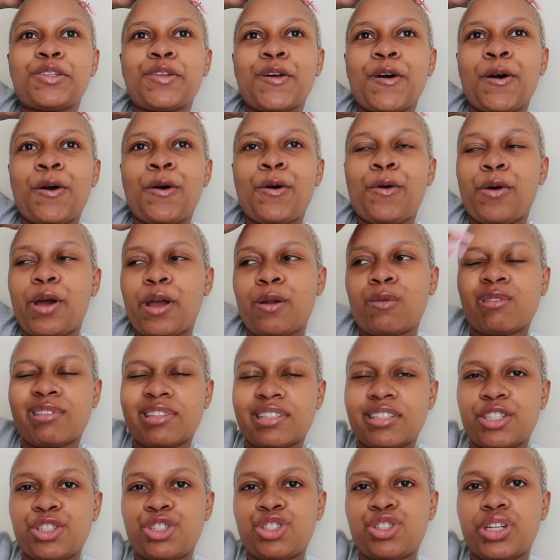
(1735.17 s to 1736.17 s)
so it
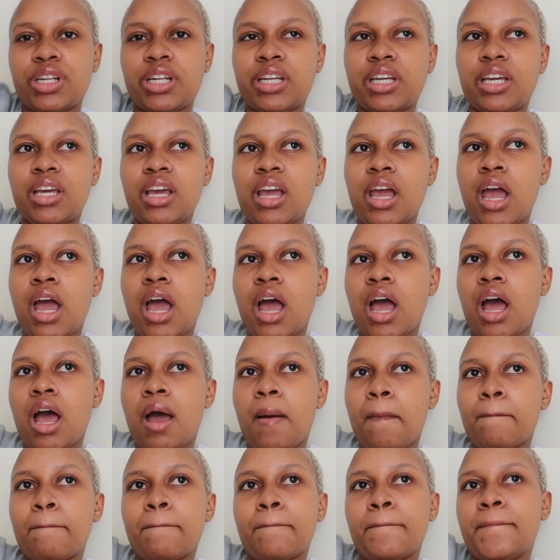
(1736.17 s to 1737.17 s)
was literally
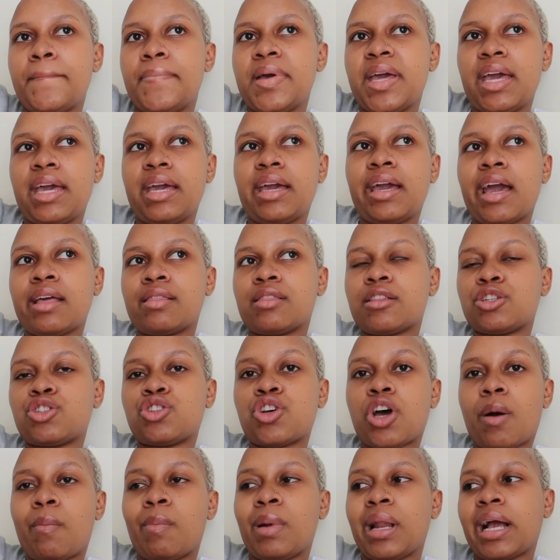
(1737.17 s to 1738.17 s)
big at the
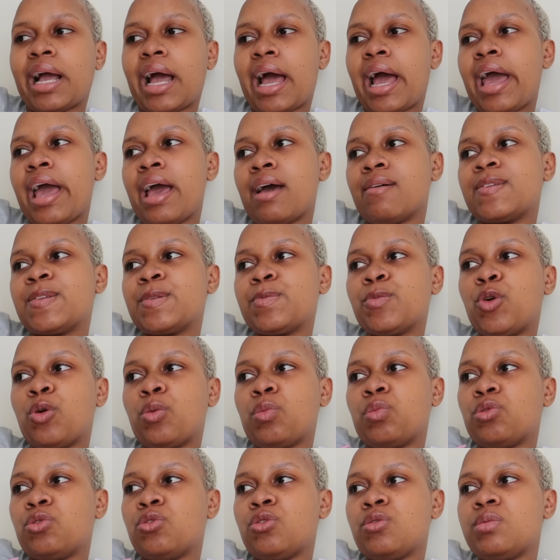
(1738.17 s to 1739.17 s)
top like i have
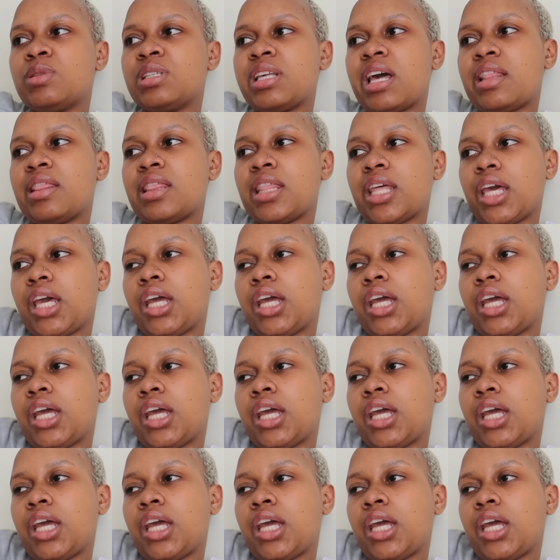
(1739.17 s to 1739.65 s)
small boobs and